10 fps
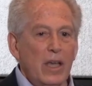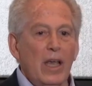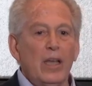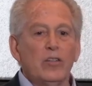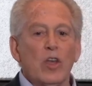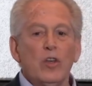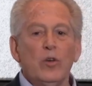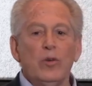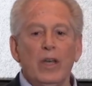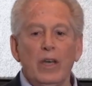is
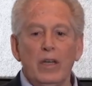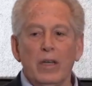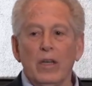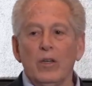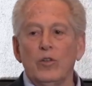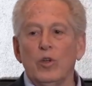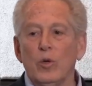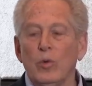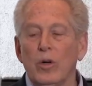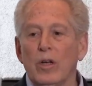you need
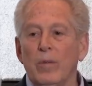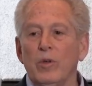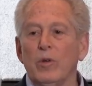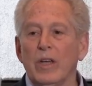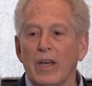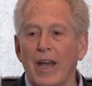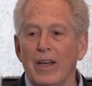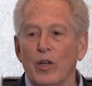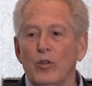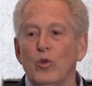to communicate.